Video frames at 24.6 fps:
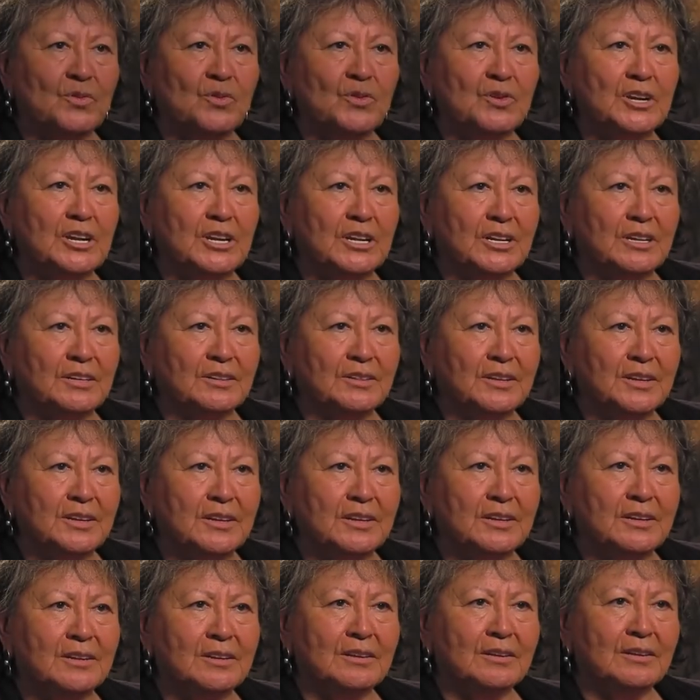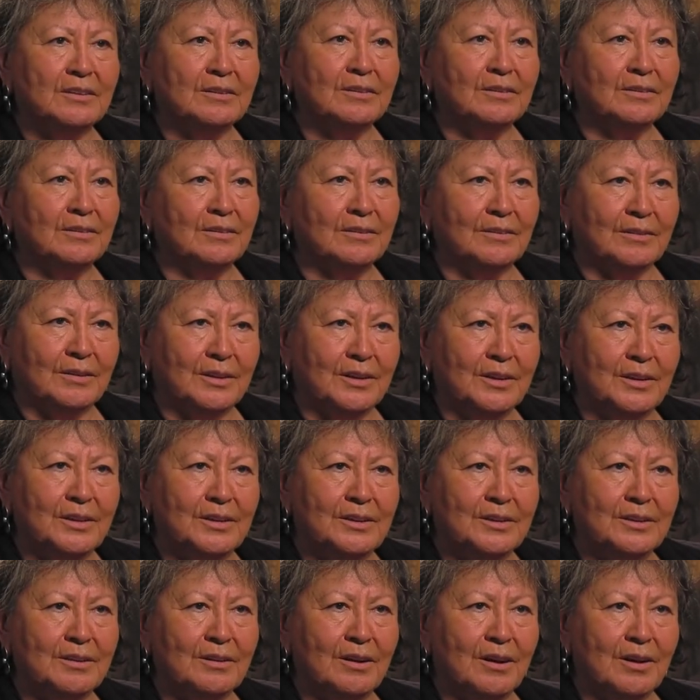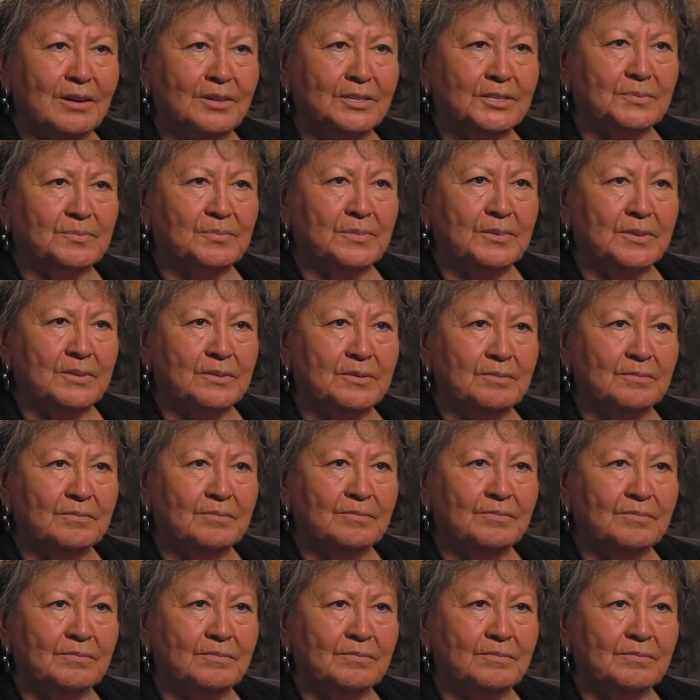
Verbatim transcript: born in Clinton Indian Hospital